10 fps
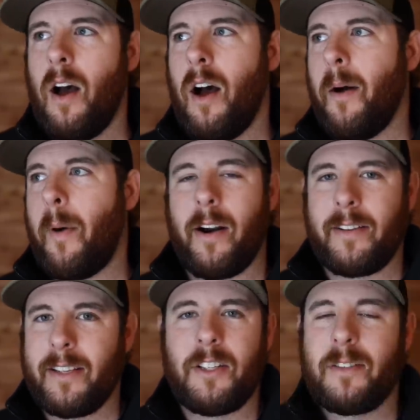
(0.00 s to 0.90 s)

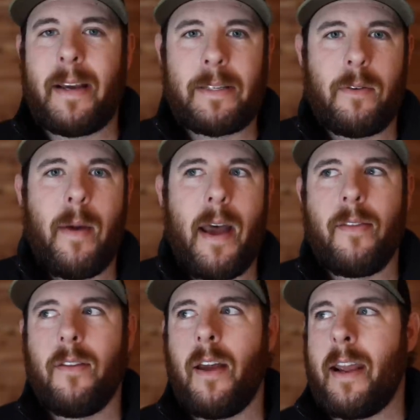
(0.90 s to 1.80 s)
Honestly, it just makes me
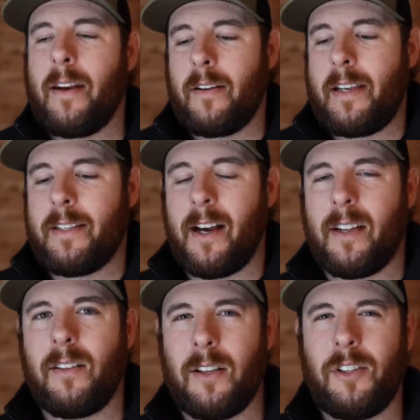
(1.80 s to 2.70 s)
mad. And he's got
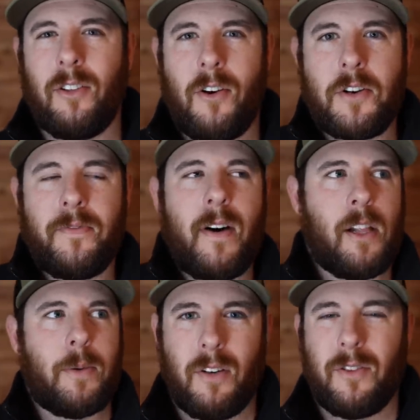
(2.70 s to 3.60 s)
such a large following.